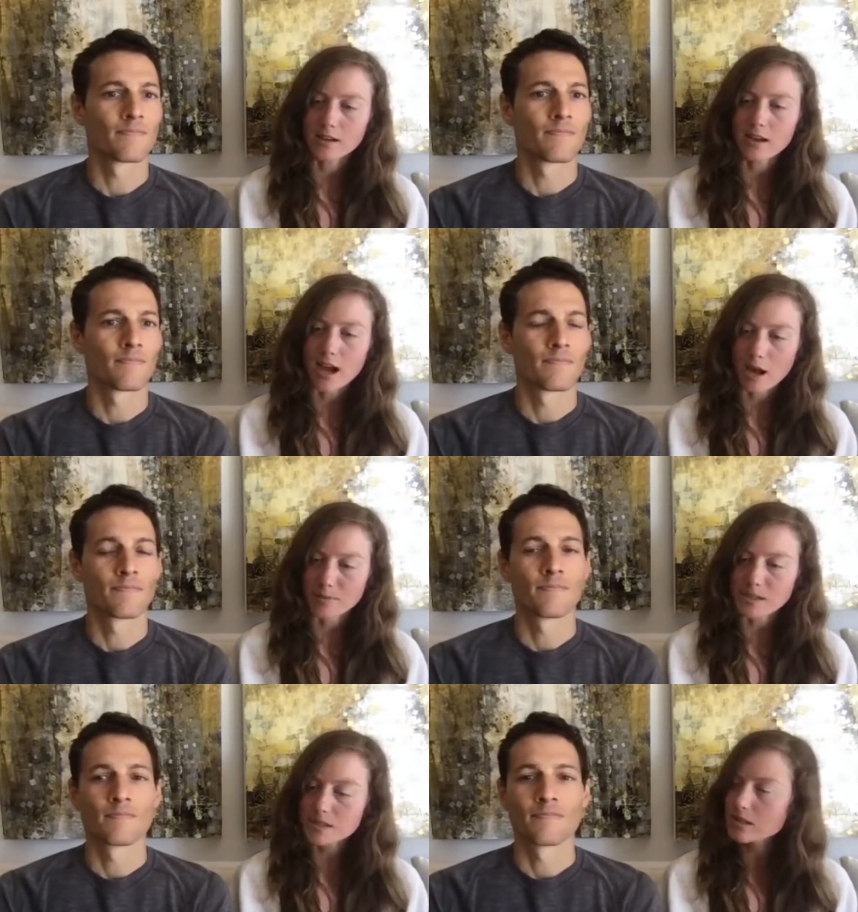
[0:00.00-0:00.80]

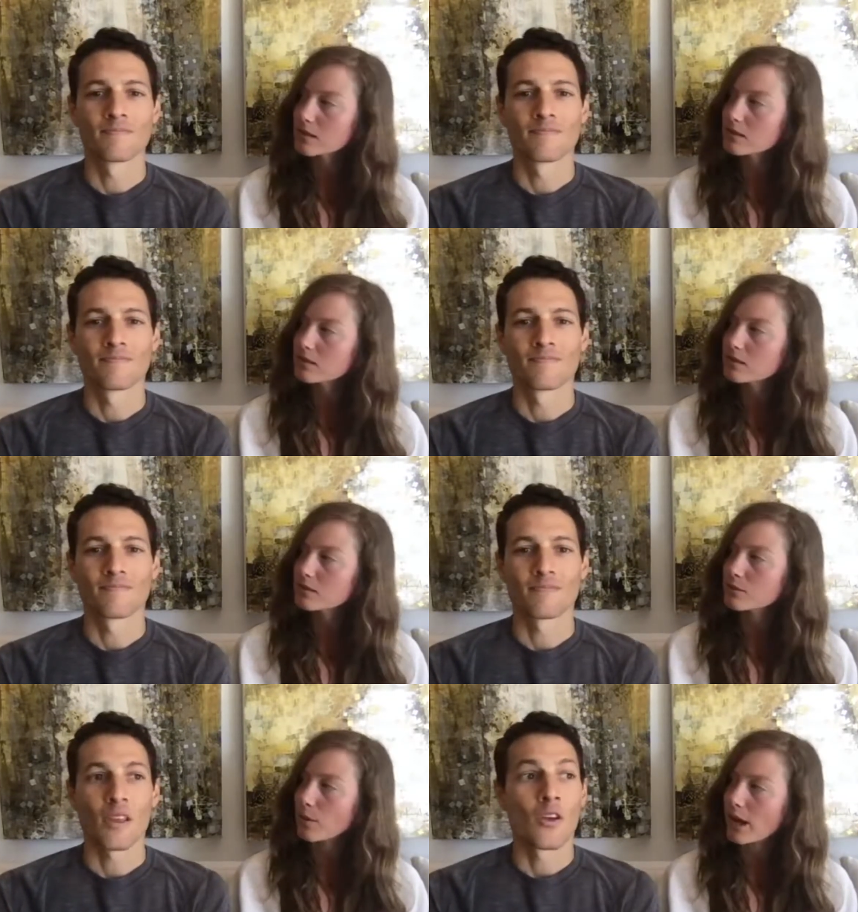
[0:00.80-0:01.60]
Speaker 1: happens in
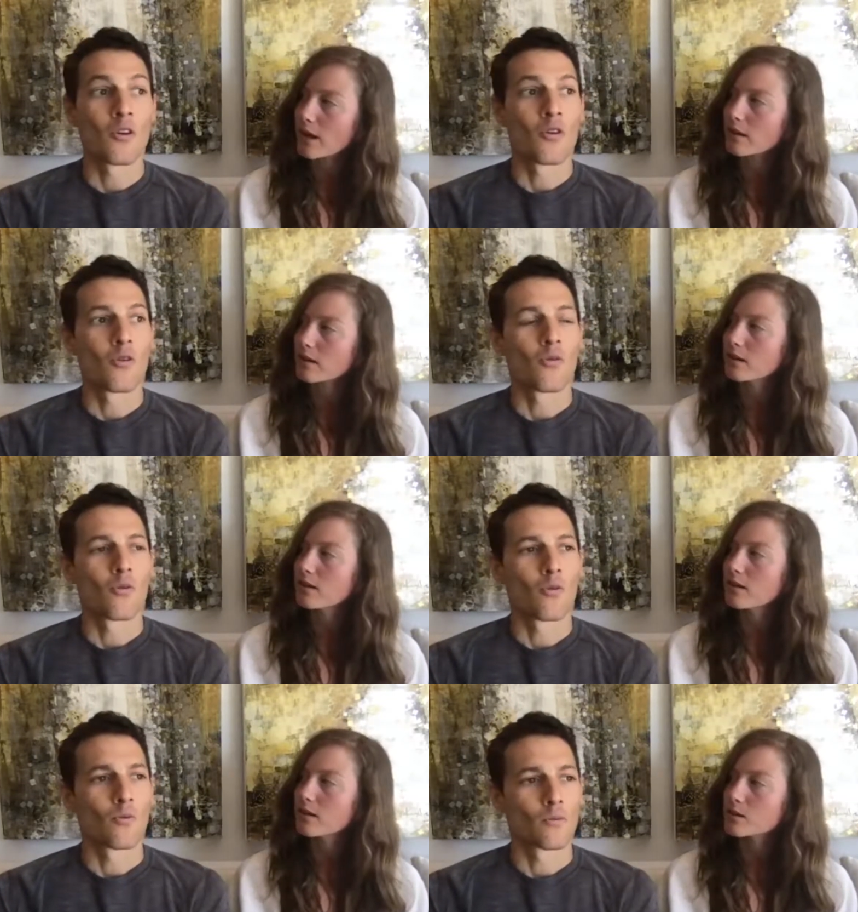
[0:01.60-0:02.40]
when
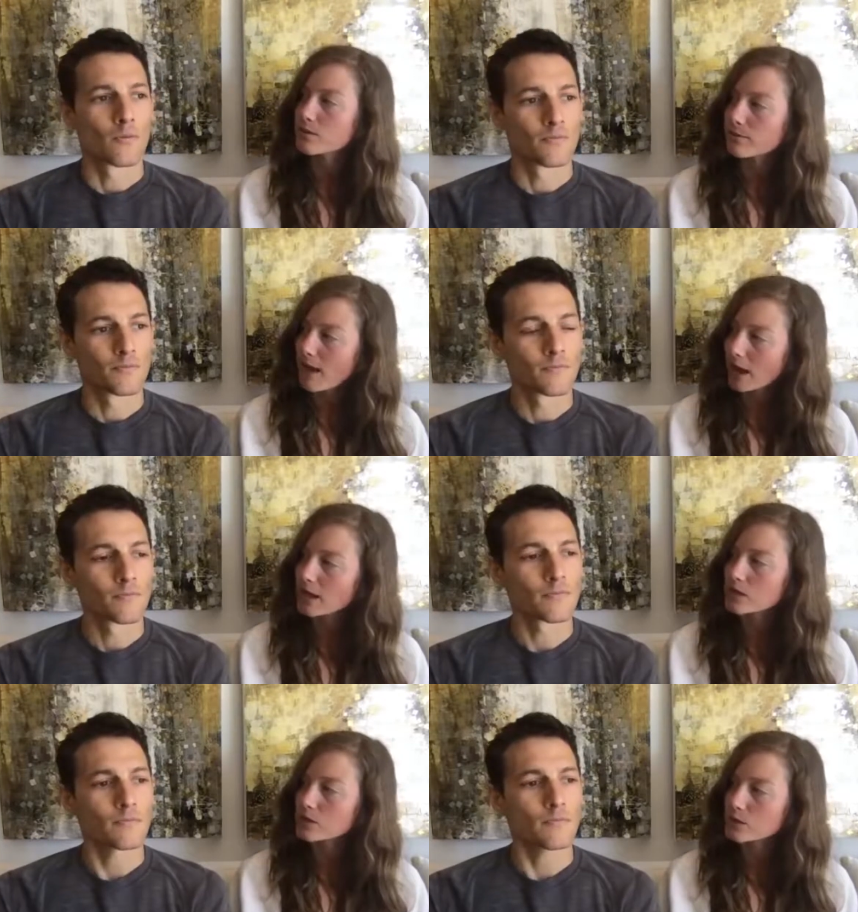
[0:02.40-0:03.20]
fat
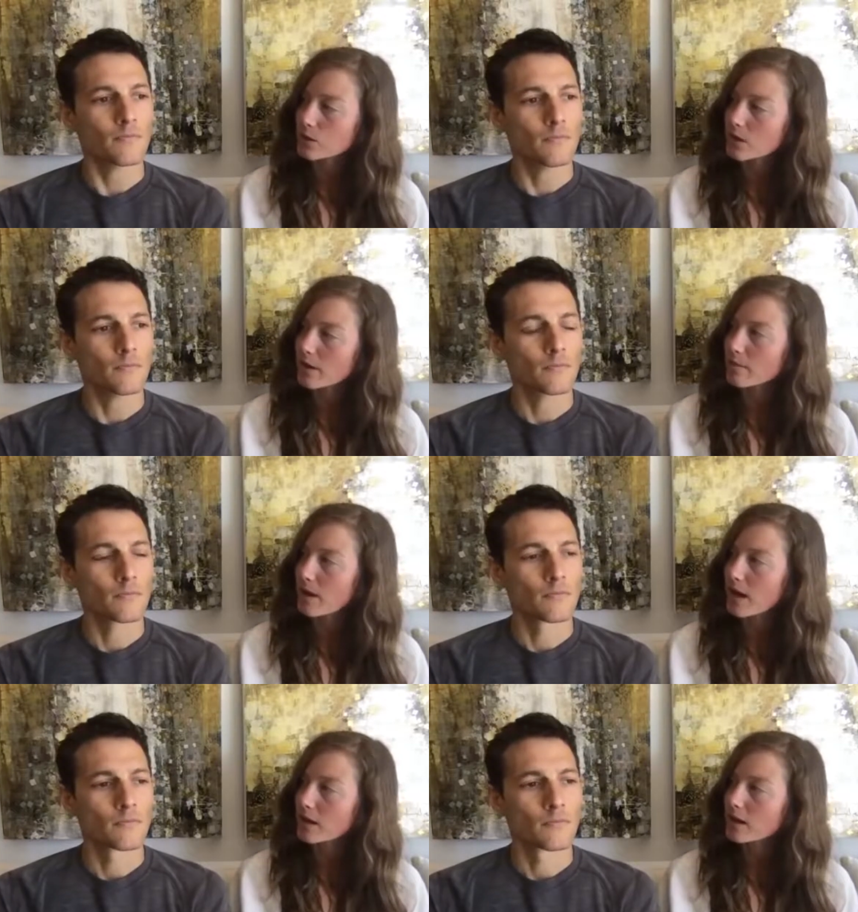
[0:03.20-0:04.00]
gets stored on the
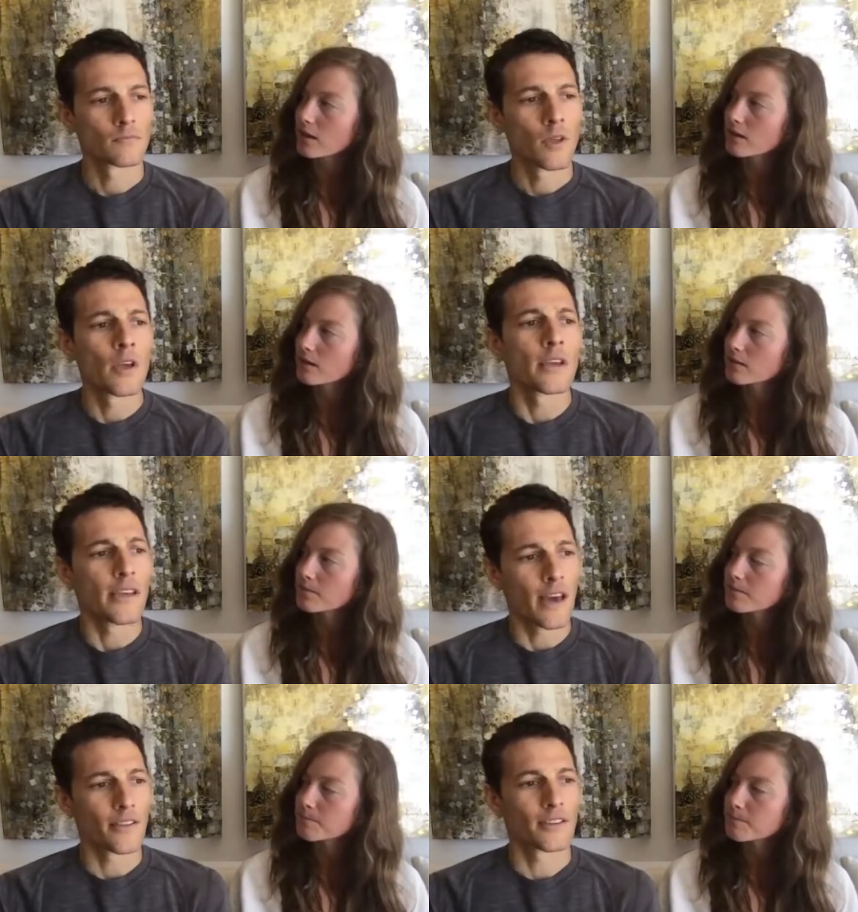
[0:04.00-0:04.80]
body?
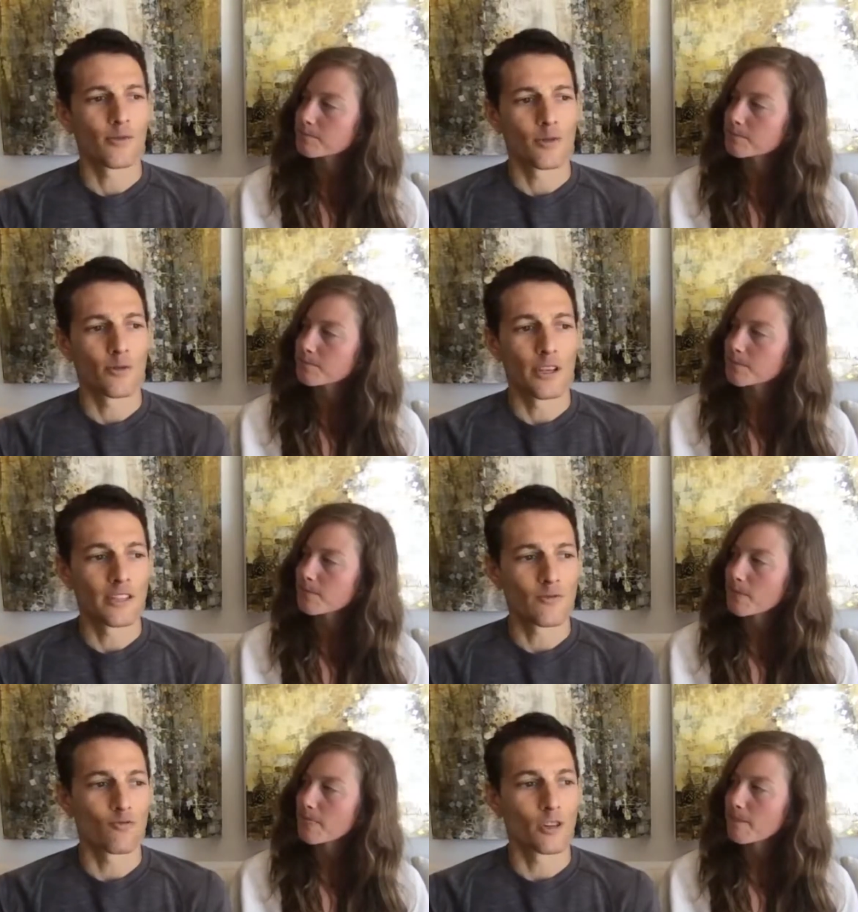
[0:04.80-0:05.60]
Speaker 2: Yeah, this
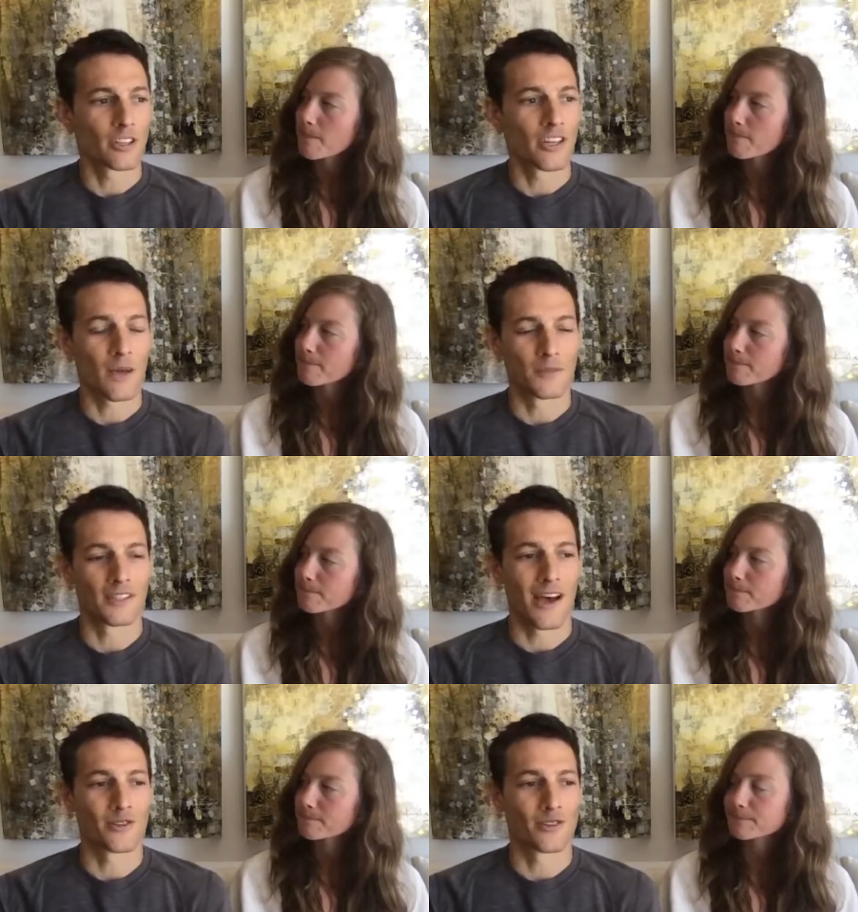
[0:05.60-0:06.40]
this really comes
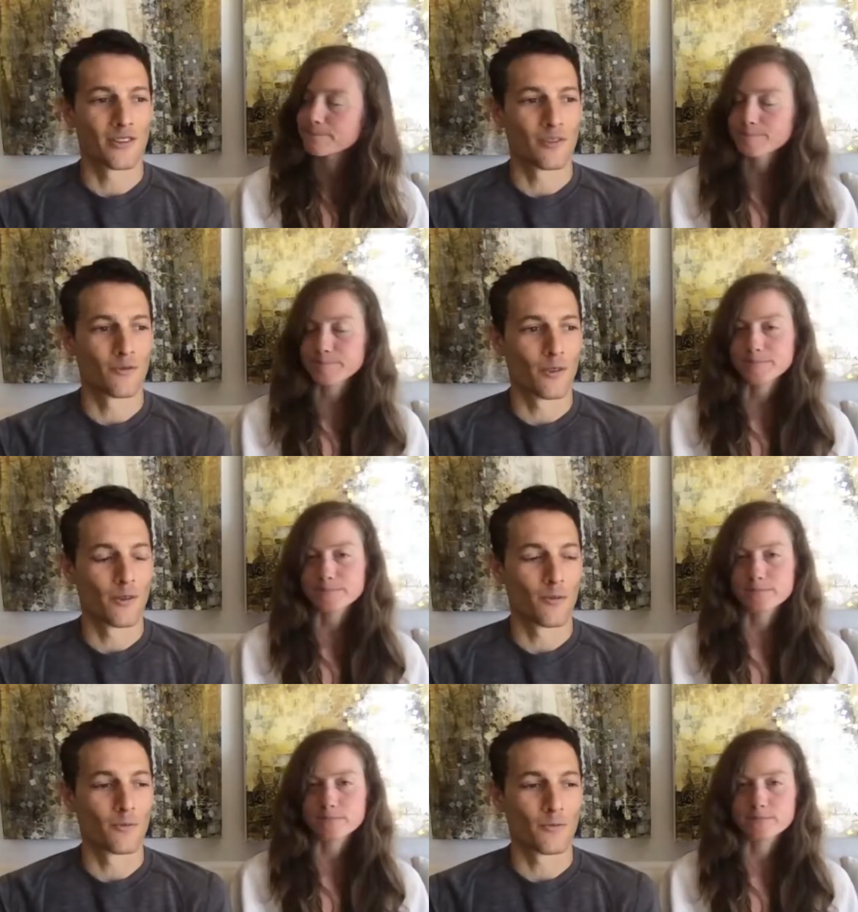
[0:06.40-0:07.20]
down to the the
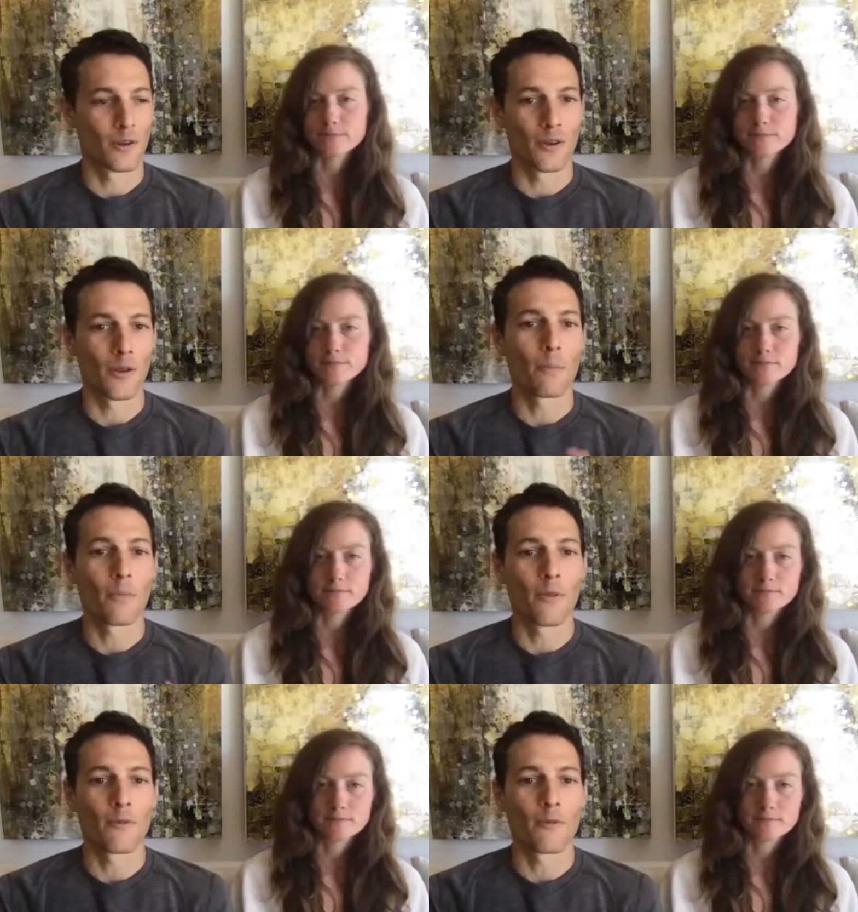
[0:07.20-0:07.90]
you know the the